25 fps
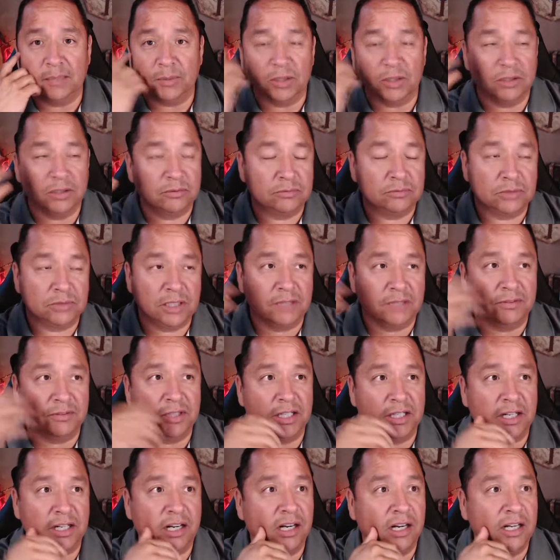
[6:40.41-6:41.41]
or wherever they
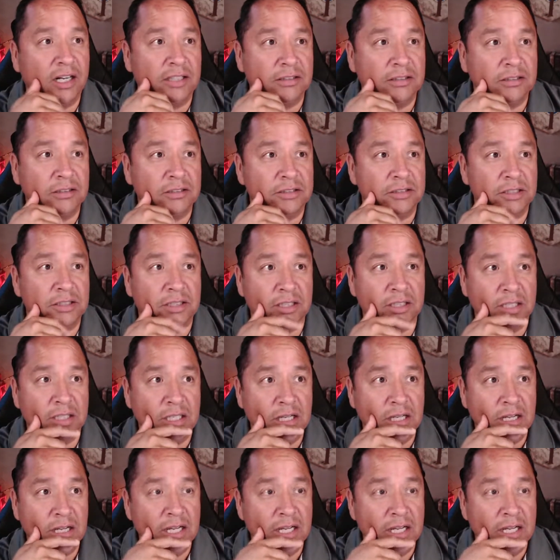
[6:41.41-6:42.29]
are at in the journey,